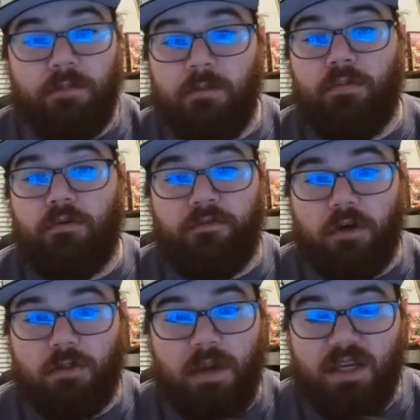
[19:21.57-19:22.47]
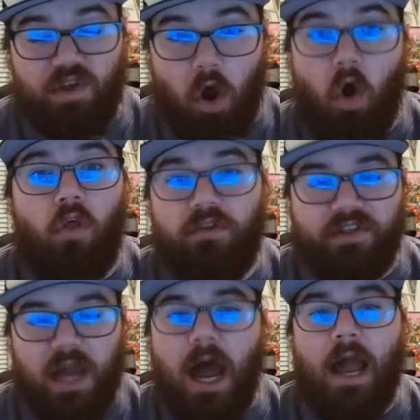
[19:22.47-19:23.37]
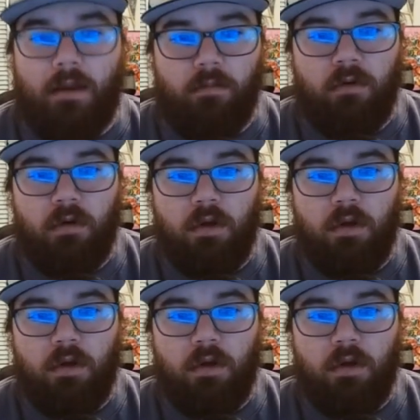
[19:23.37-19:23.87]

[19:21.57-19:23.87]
people to first base all the time.